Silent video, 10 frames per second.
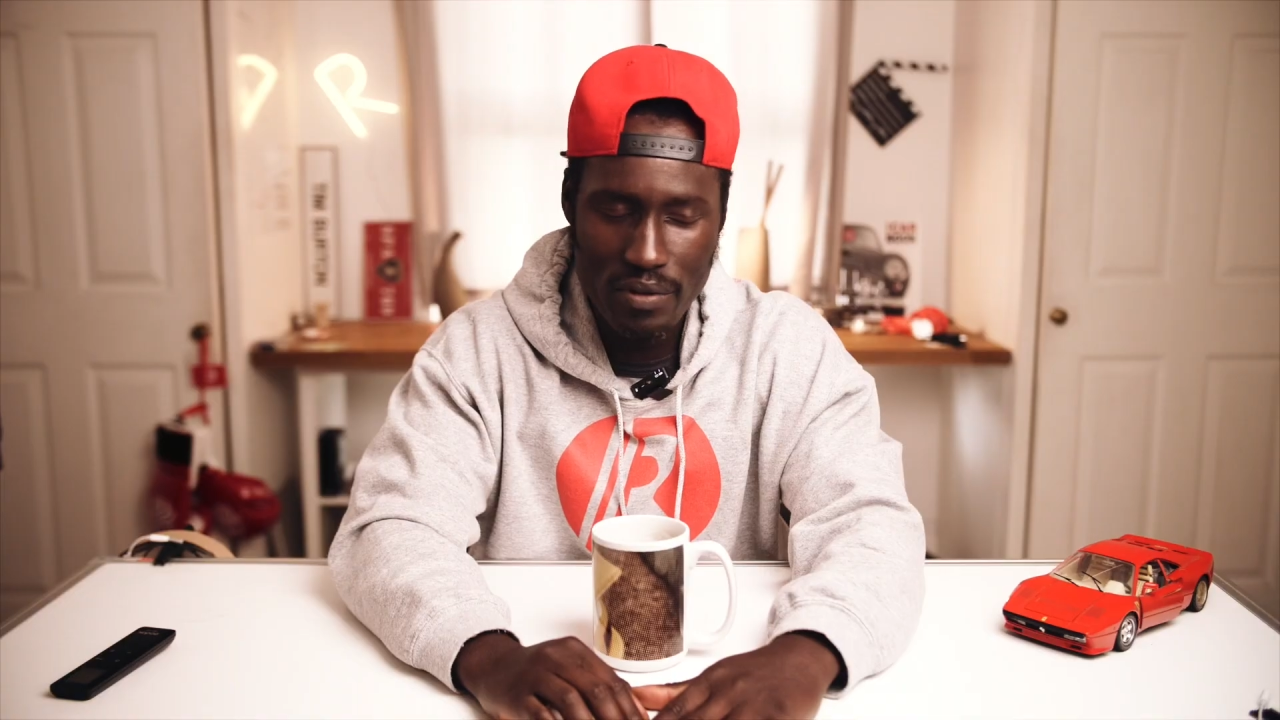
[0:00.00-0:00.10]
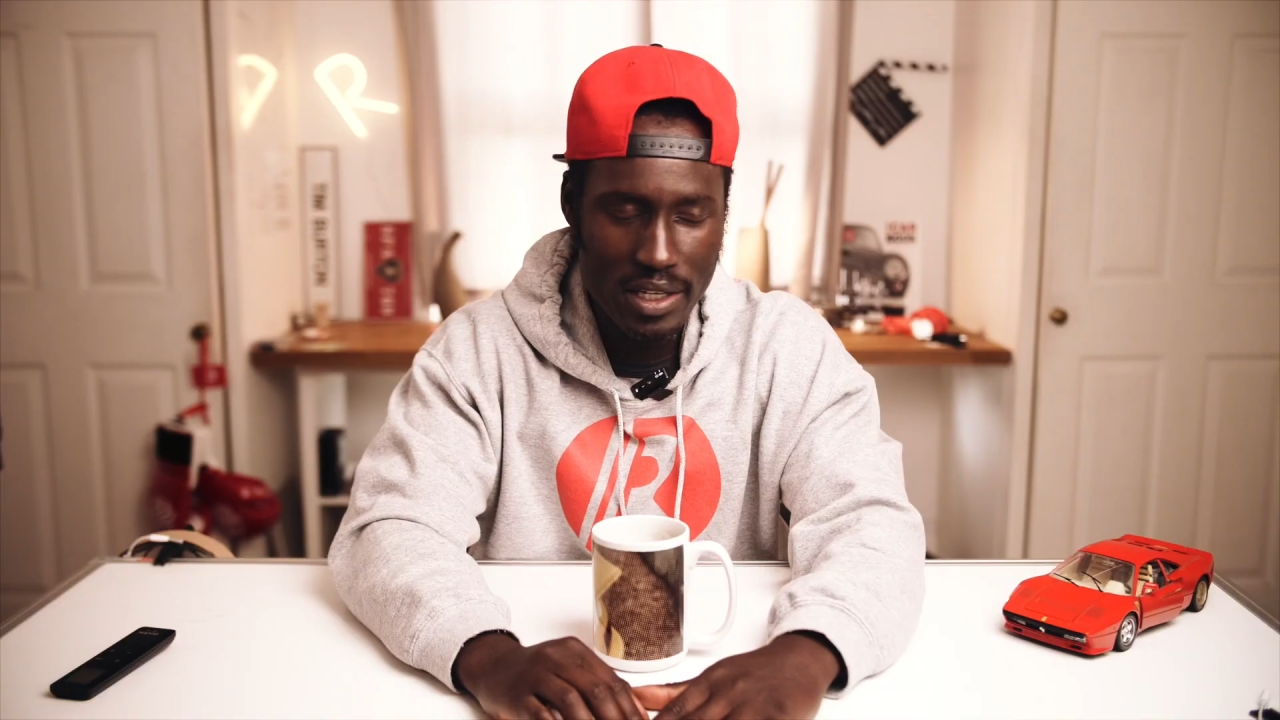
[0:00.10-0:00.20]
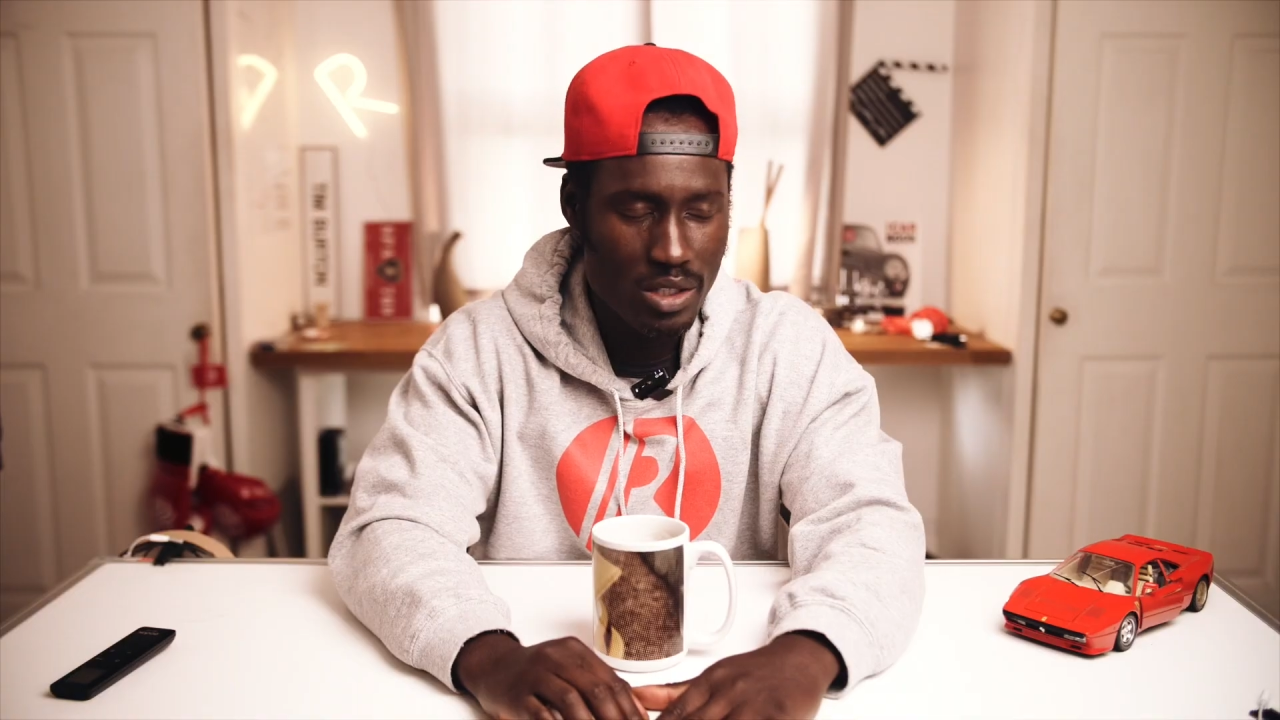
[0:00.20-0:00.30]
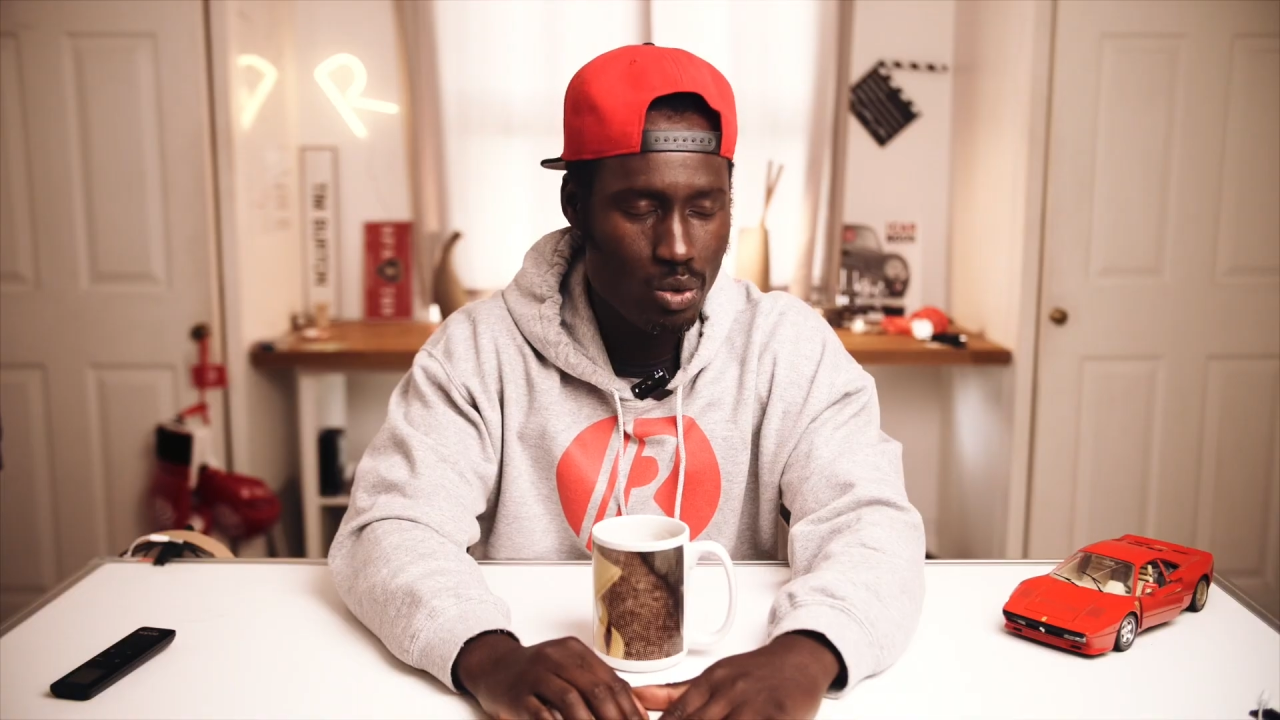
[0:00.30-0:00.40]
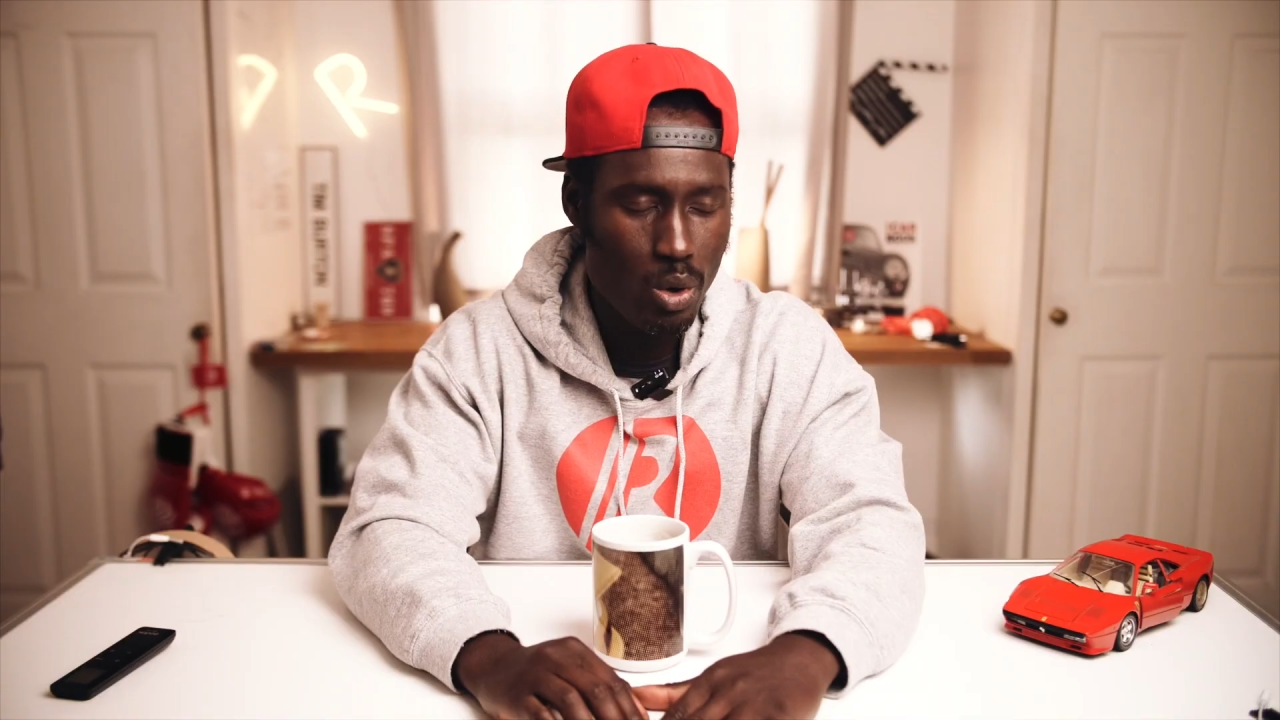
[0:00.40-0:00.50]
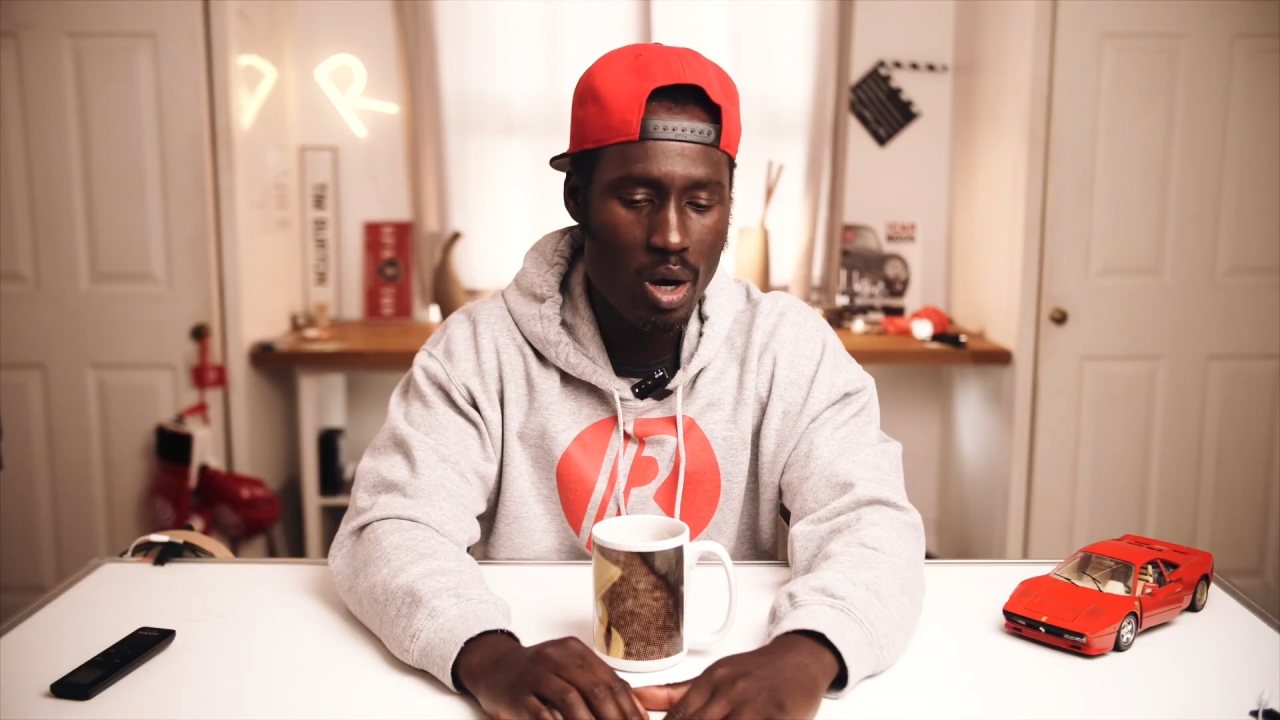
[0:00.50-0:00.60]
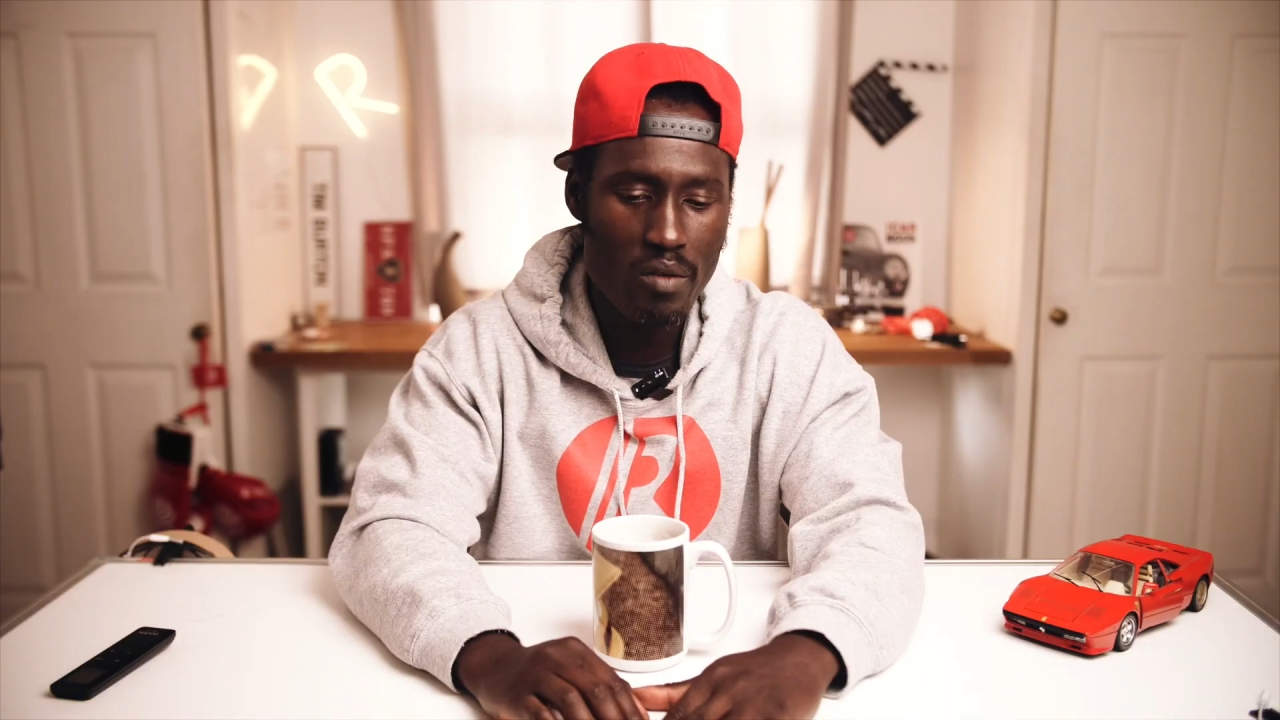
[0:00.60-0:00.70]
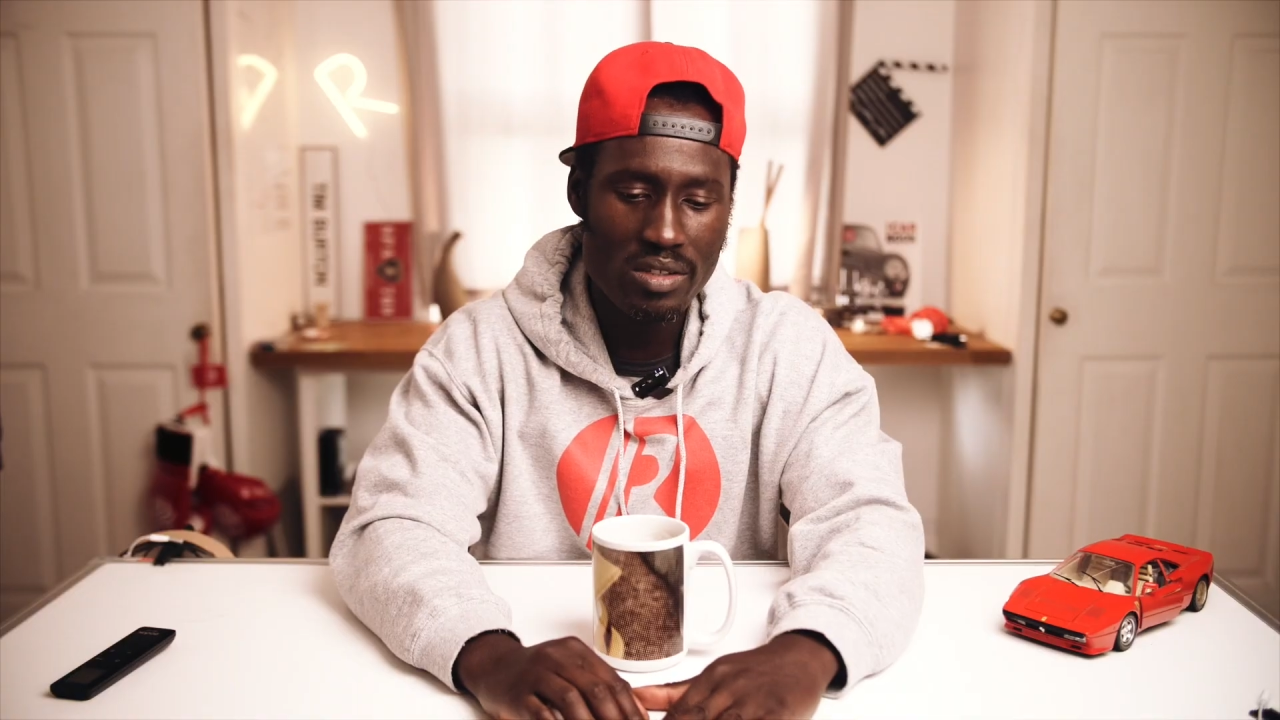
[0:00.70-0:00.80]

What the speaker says: V12,